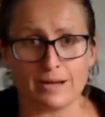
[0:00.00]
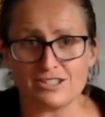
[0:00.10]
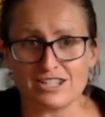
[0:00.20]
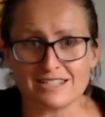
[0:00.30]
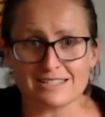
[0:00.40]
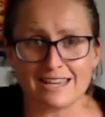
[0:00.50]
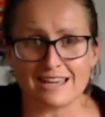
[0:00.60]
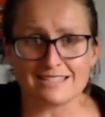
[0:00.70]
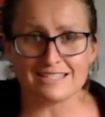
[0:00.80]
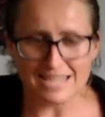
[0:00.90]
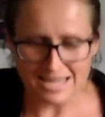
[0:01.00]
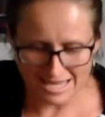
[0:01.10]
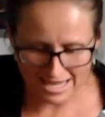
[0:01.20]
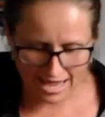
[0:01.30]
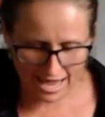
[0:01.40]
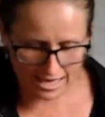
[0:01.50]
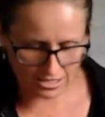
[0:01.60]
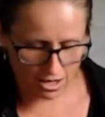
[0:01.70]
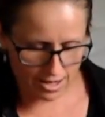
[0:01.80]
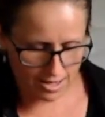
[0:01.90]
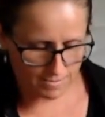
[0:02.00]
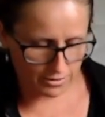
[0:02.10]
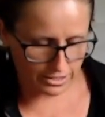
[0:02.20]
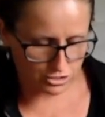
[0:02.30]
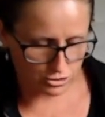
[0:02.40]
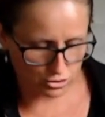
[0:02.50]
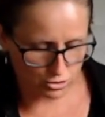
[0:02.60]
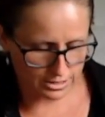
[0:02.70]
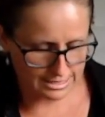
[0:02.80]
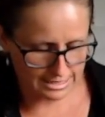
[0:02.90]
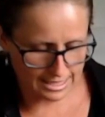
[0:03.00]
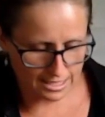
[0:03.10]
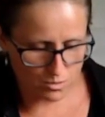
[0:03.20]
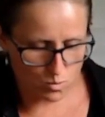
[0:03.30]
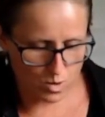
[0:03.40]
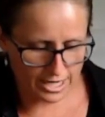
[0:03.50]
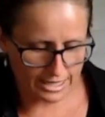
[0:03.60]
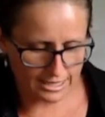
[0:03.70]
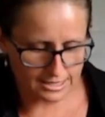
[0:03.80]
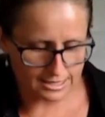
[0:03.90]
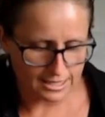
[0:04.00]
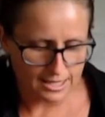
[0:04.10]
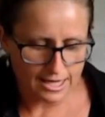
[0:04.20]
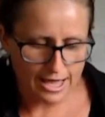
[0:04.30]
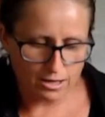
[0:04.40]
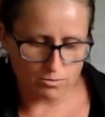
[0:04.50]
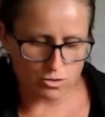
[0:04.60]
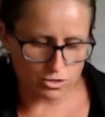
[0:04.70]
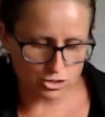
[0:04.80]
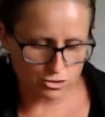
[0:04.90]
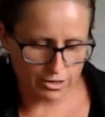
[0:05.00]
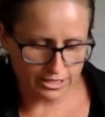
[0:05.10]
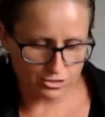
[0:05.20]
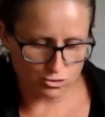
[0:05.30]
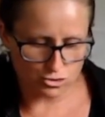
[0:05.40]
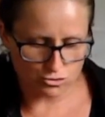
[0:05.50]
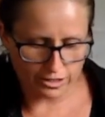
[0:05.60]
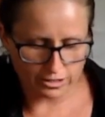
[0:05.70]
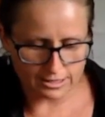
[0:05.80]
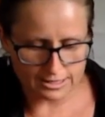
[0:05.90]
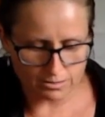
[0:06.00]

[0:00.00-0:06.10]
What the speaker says: I just guessed, and I am going to start at one end and I'm not trying to strangle it.